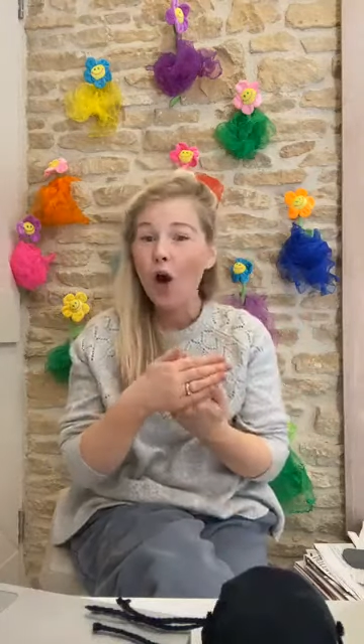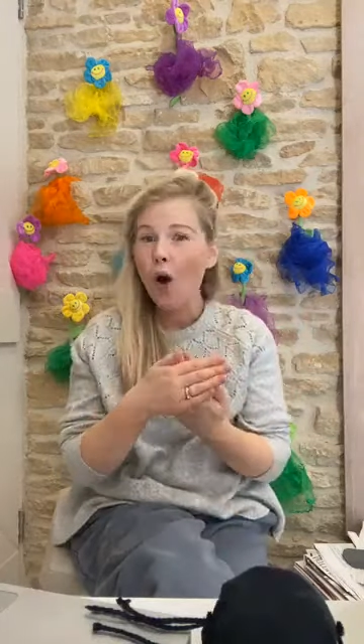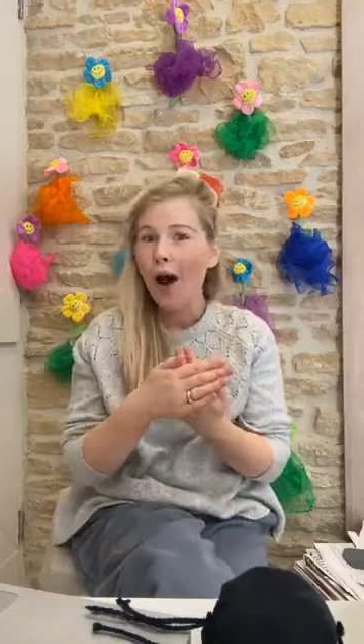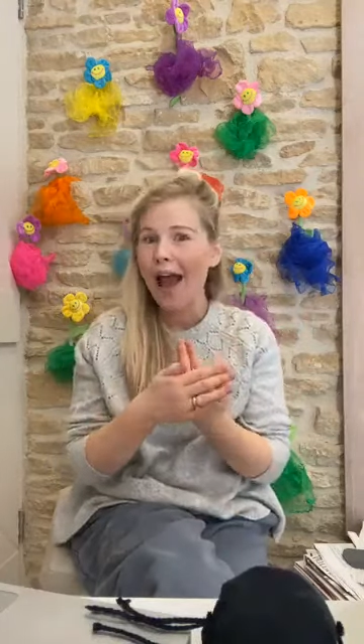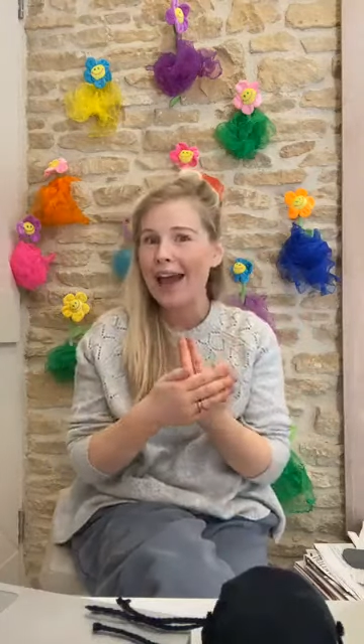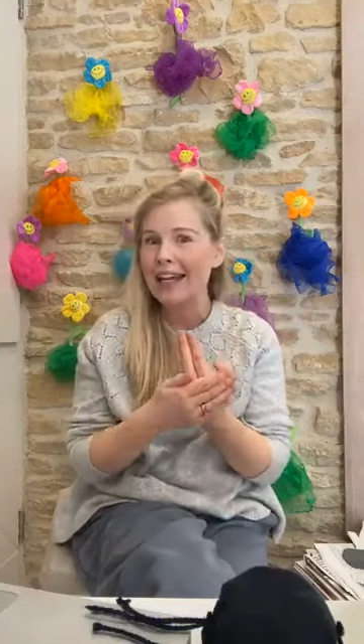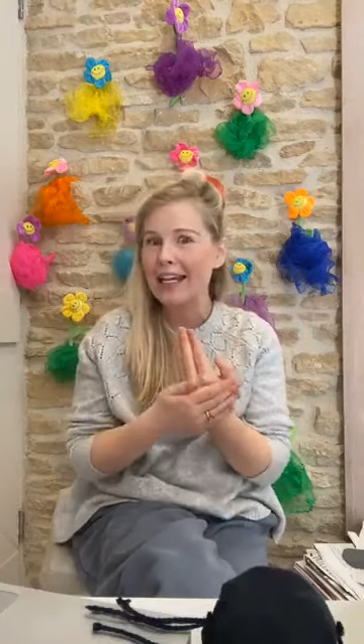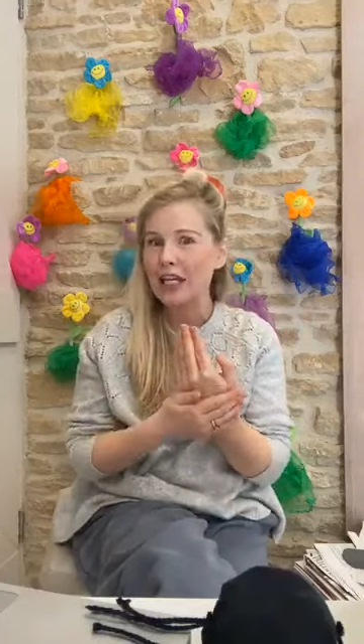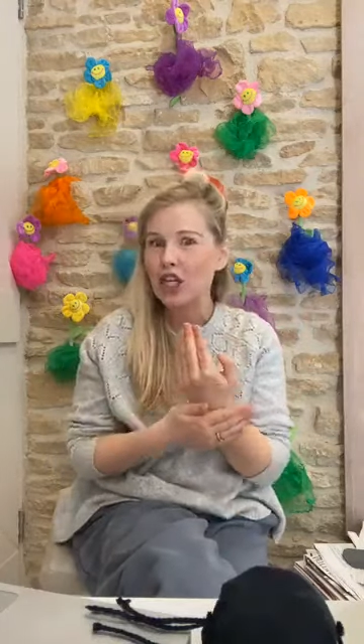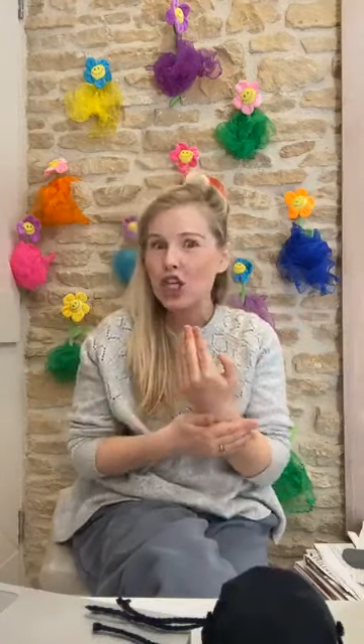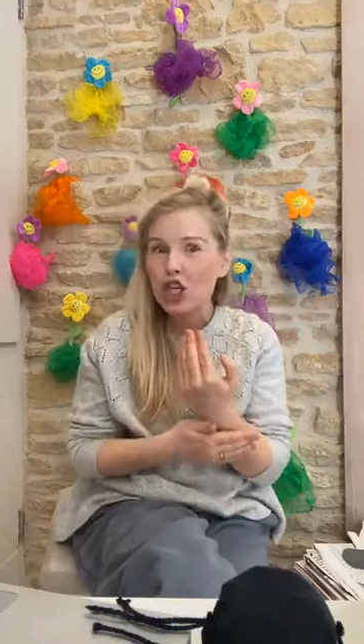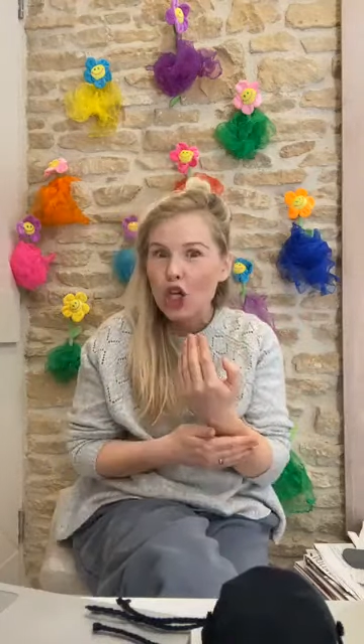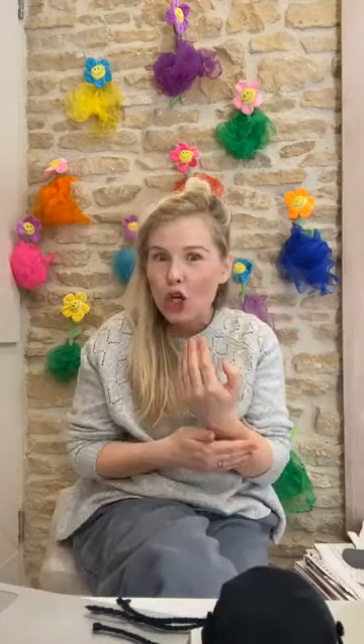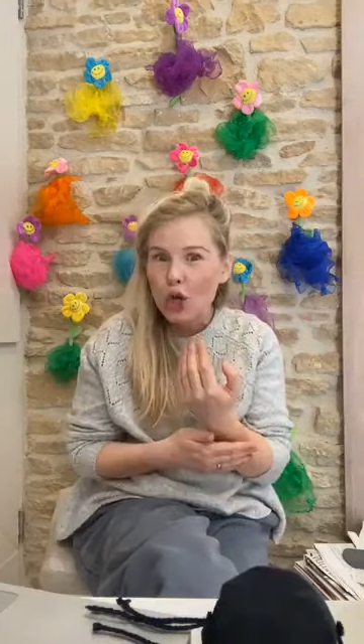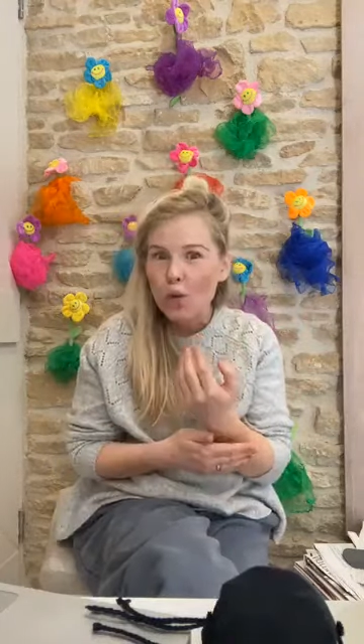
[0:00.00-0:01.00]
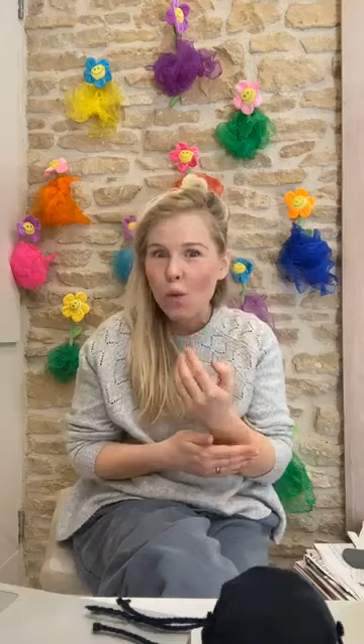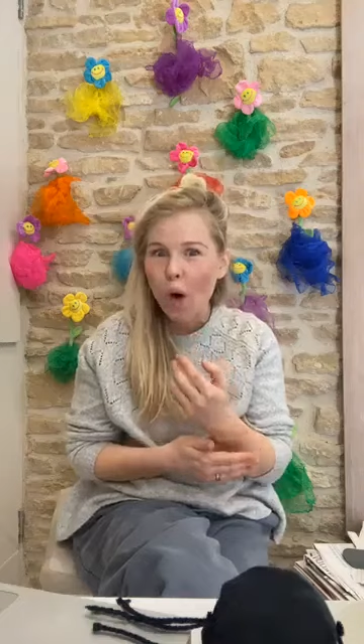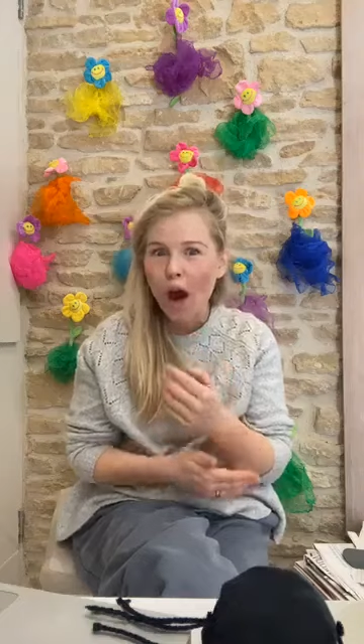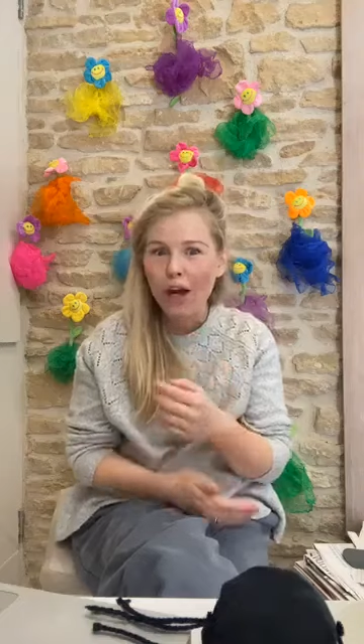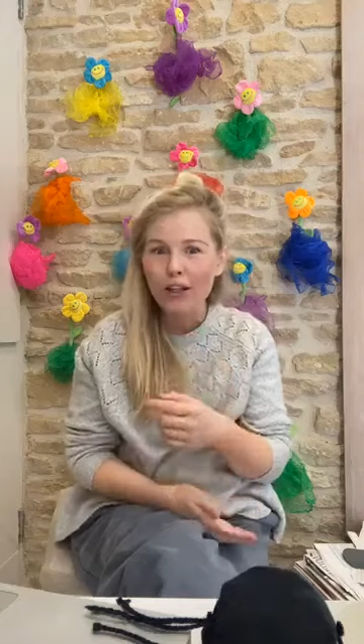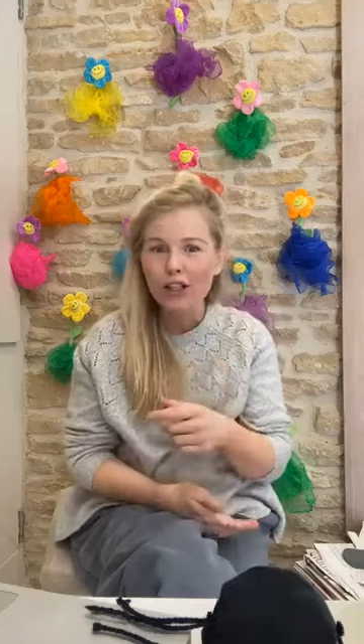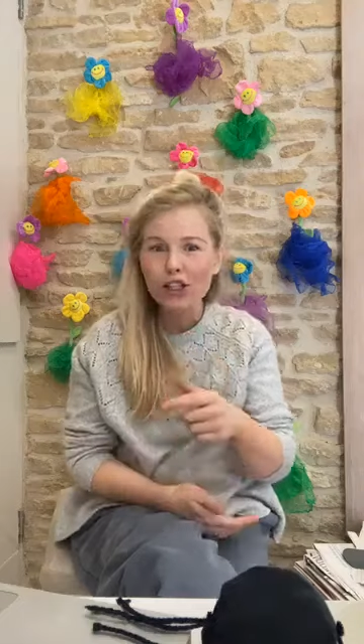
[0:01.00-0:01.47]
or any new
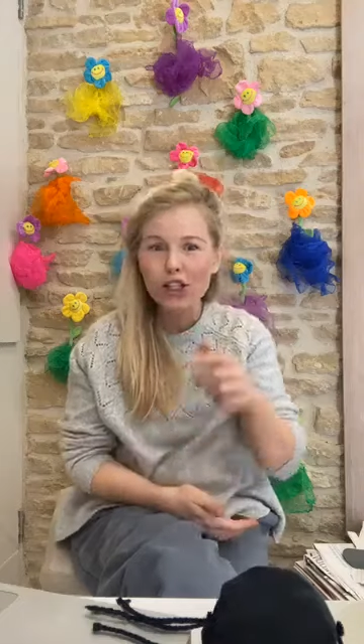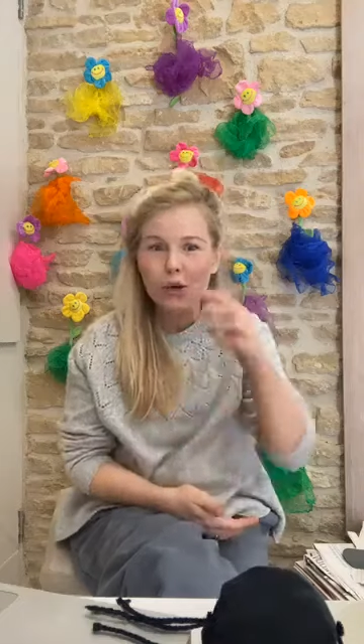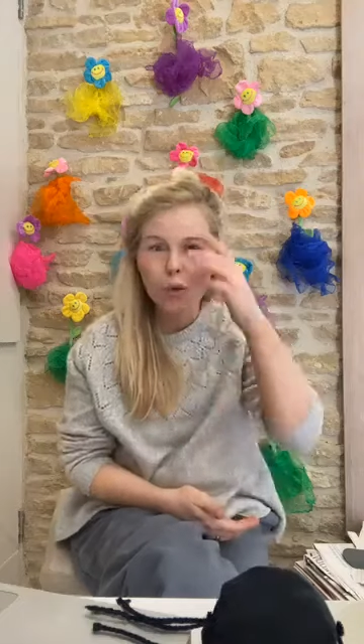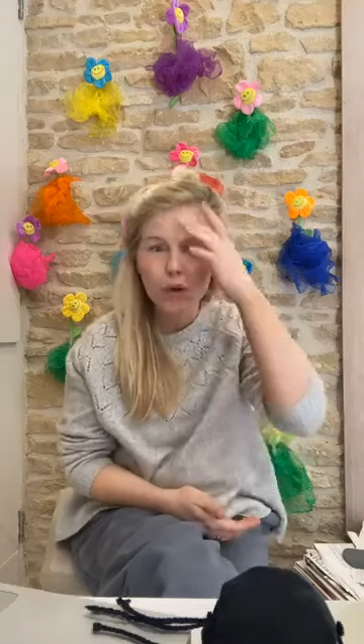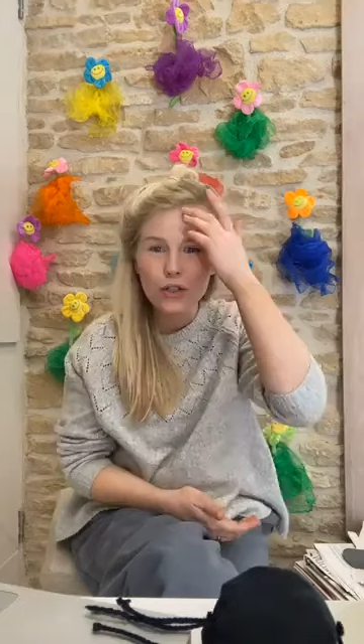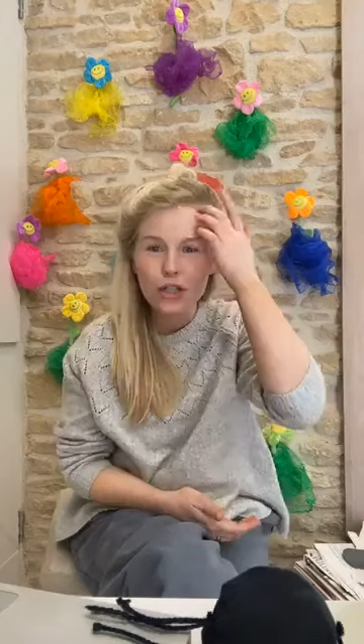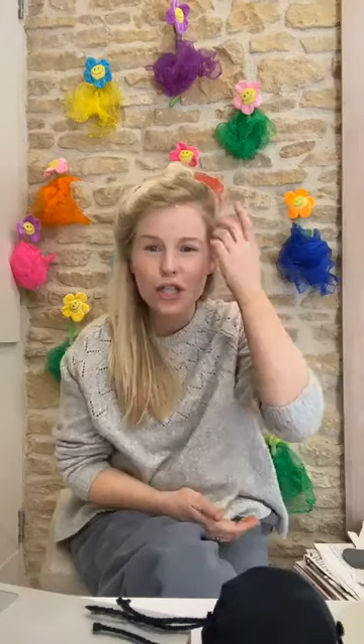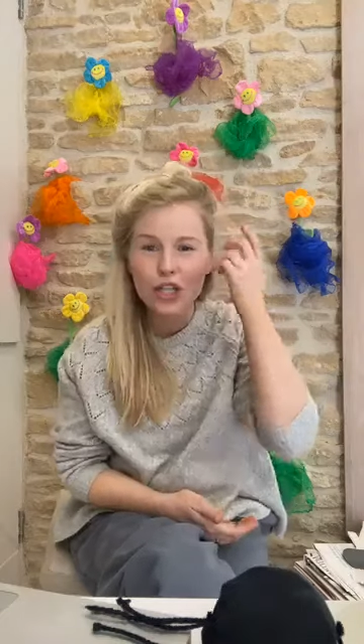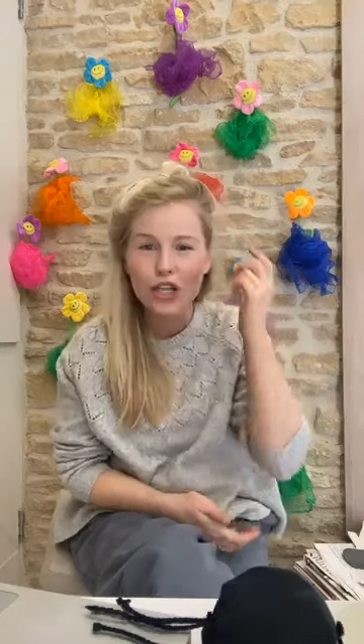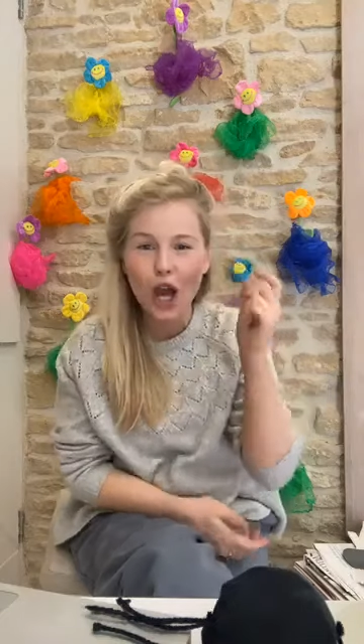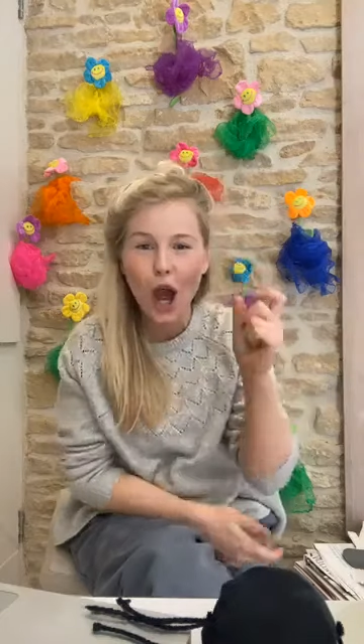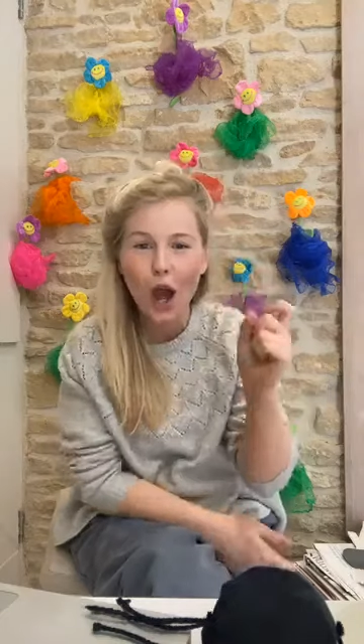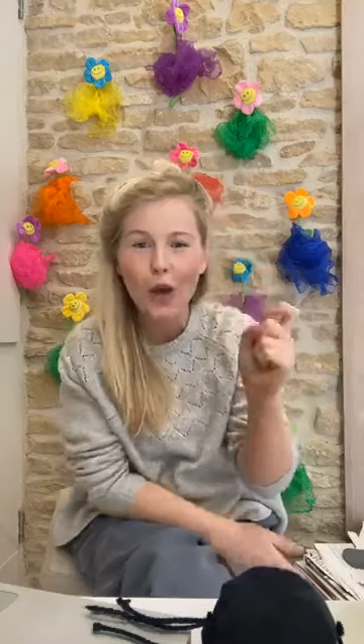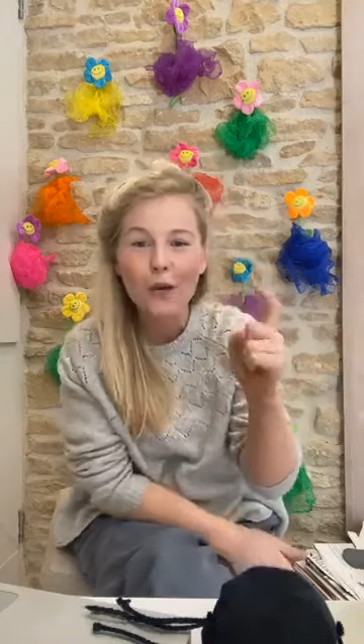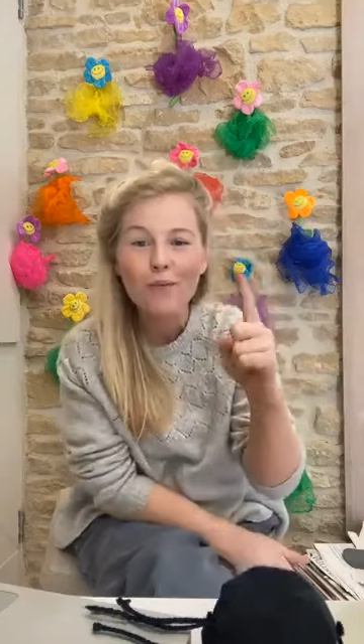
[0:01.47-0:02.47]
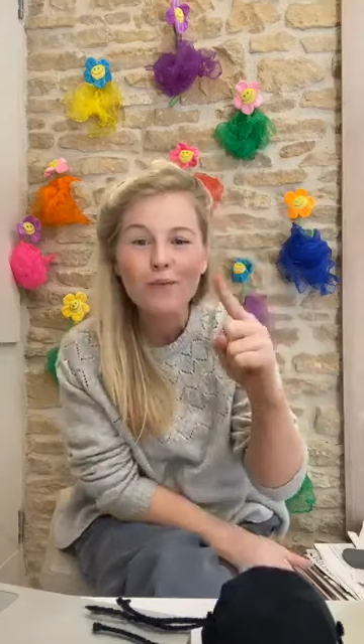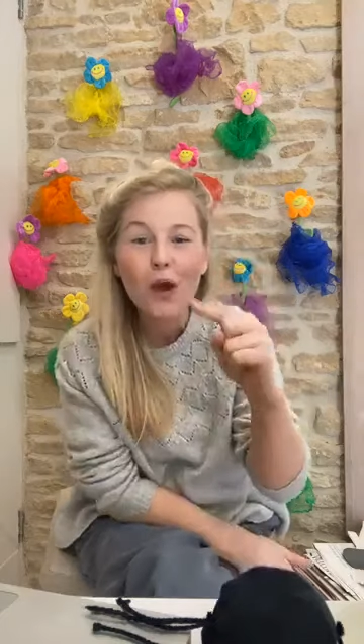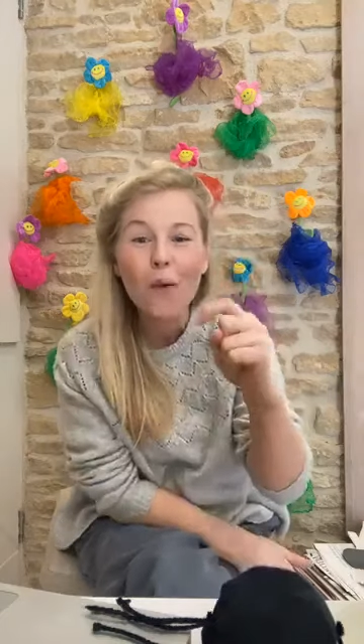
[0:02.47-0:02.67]
ones you want to know,